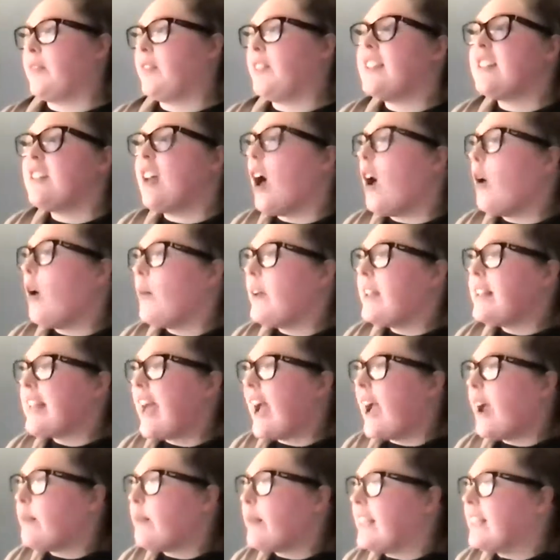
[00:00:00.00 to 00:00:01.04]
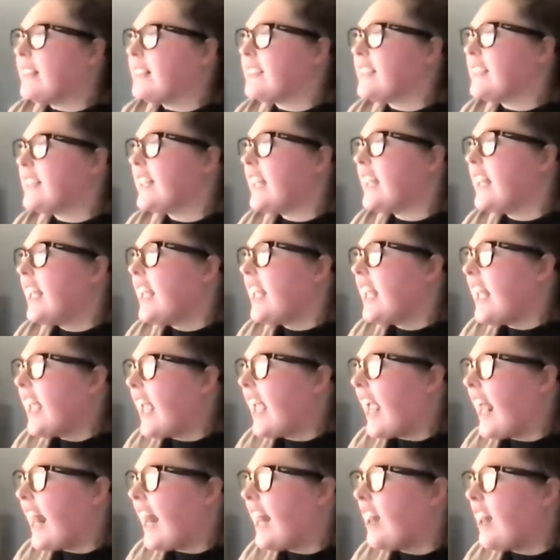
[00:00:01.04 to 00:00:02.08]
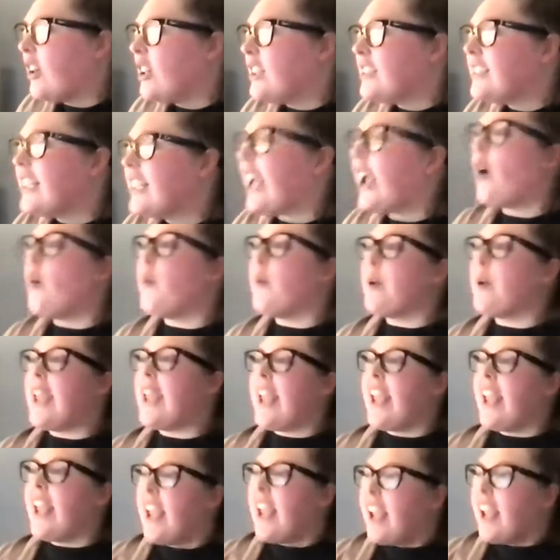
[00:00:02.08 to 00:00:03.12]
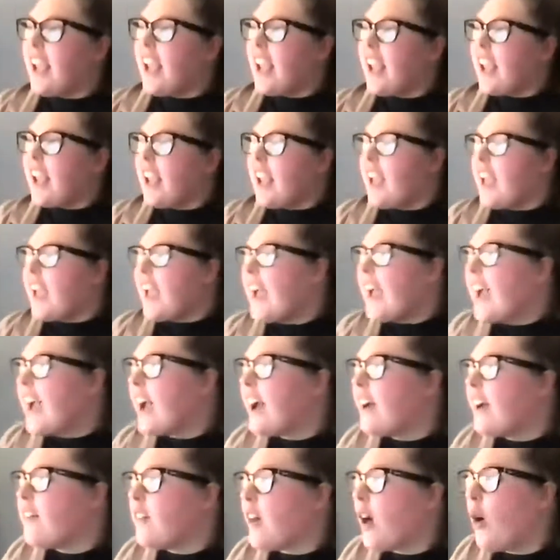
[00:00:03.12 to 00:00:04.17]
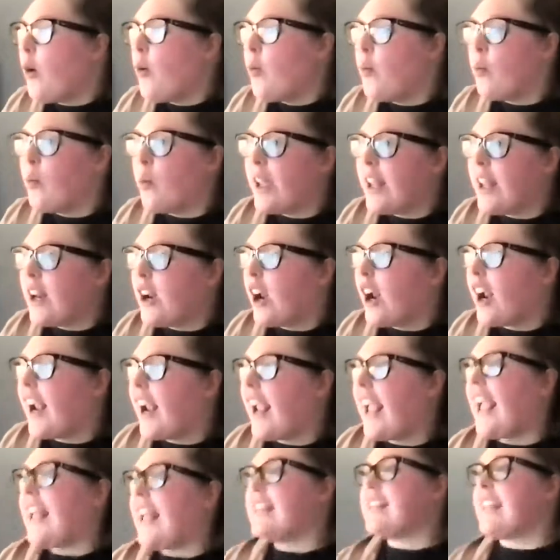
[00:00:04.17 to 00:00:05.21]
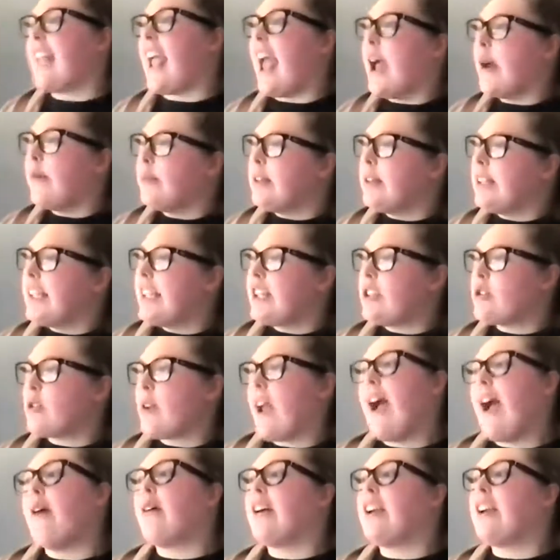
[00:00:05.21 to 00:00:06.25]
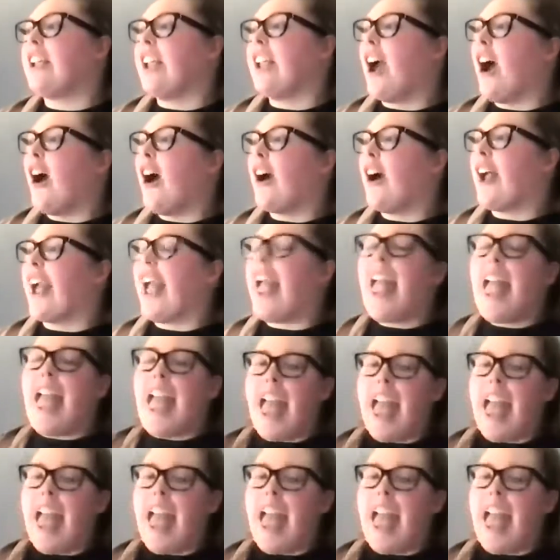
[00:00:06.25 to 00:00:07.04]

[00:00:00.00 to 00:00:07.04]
This always happens. And it looks like we have a winner. It's Emily Trower Young.